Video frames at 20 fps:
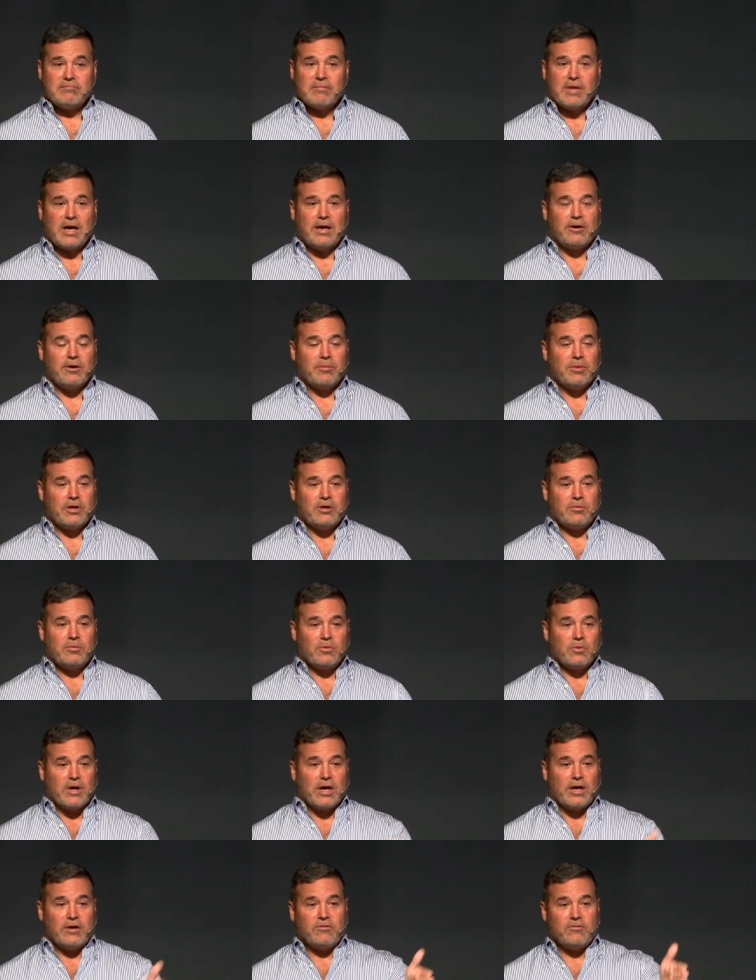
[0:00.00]
I don't know about you, but
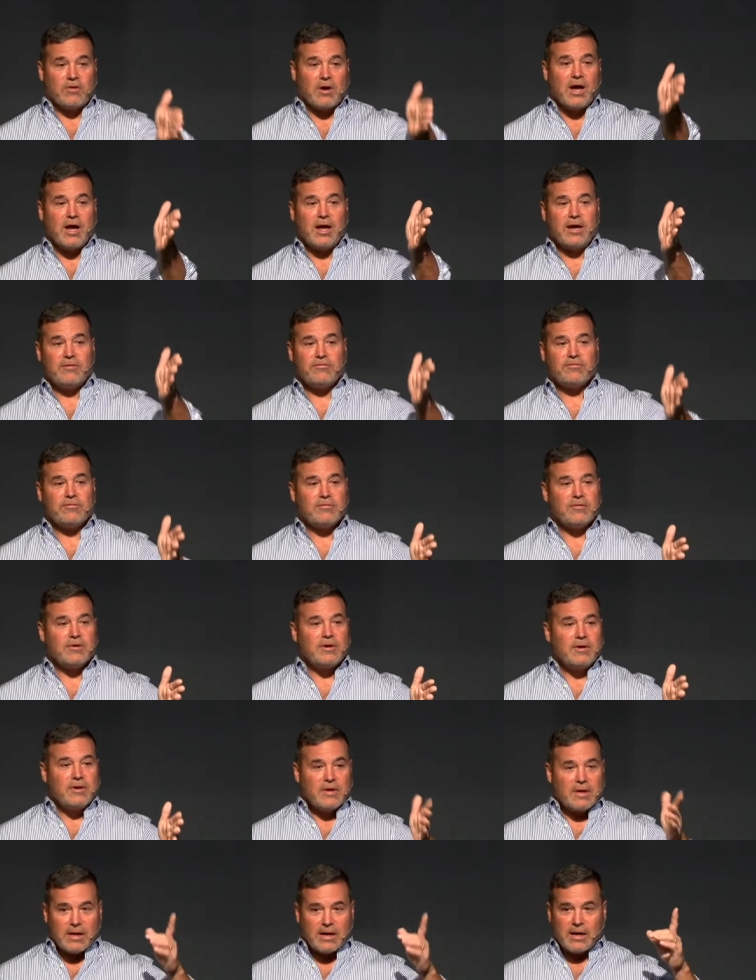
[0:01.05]
when I drive,
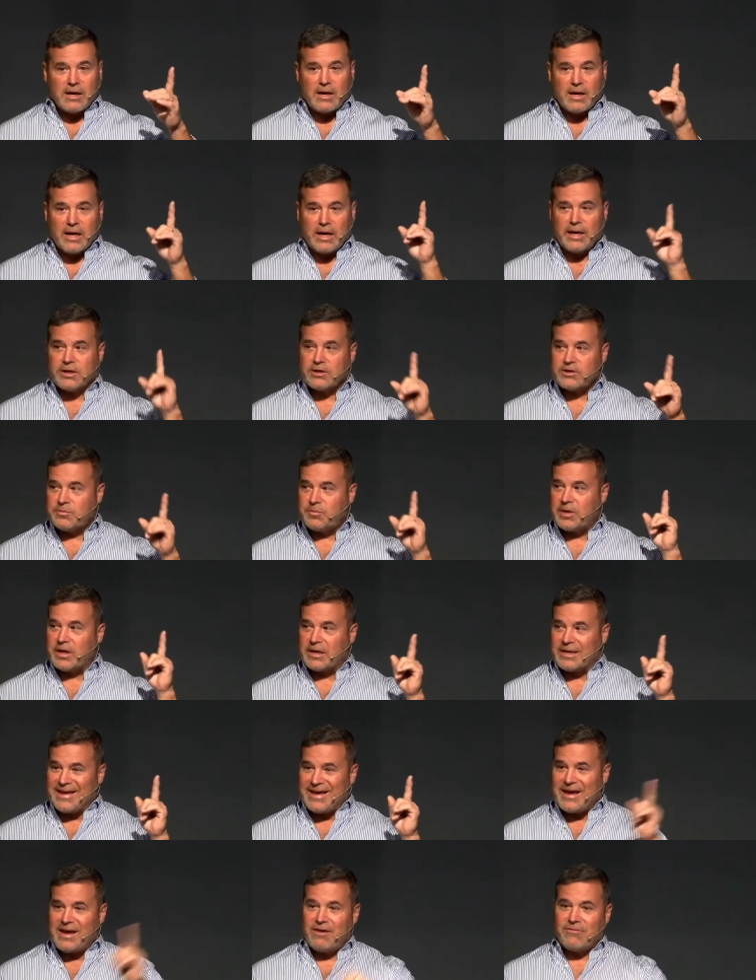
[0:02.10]
I
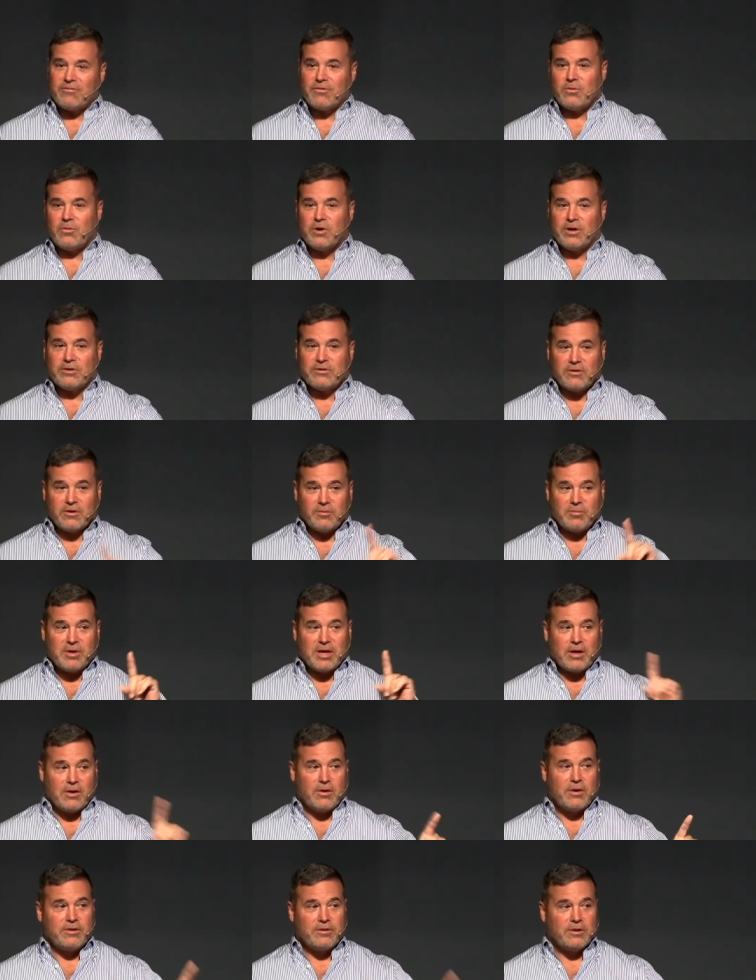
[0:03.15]
expect everyone to obey
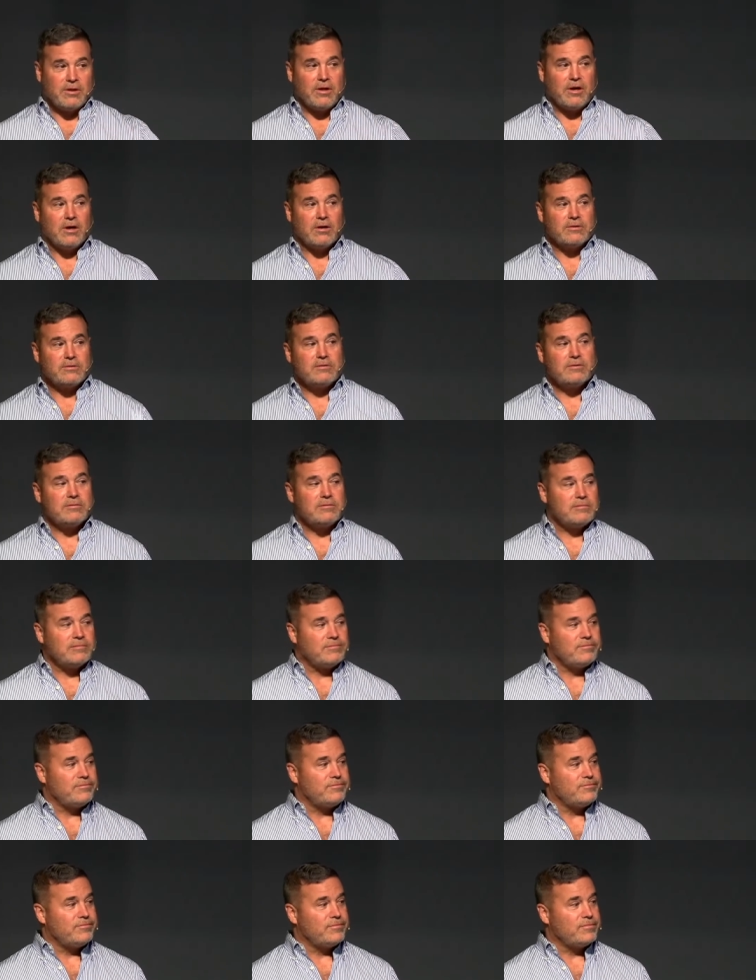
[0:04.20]
all the laws,
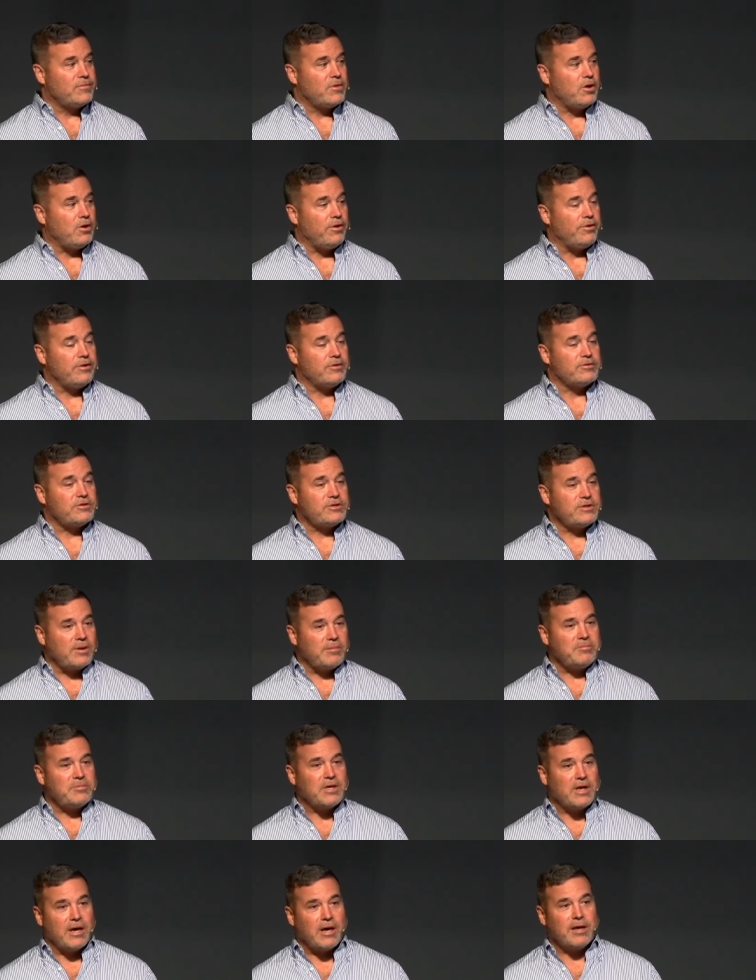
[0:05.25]
although
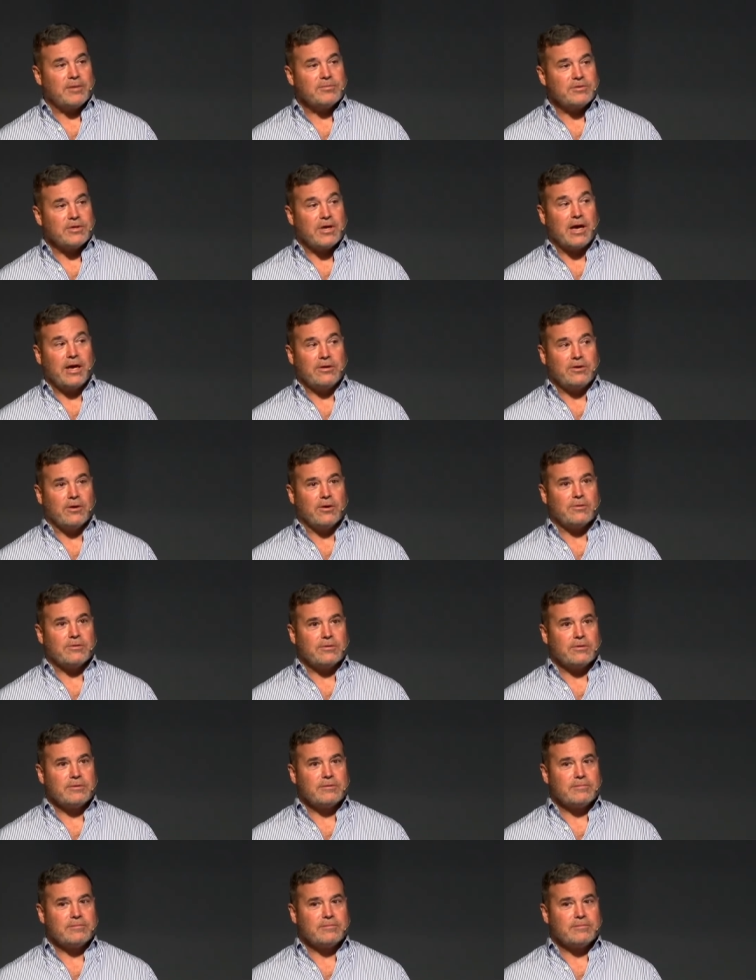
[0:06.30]
sometimes I don't.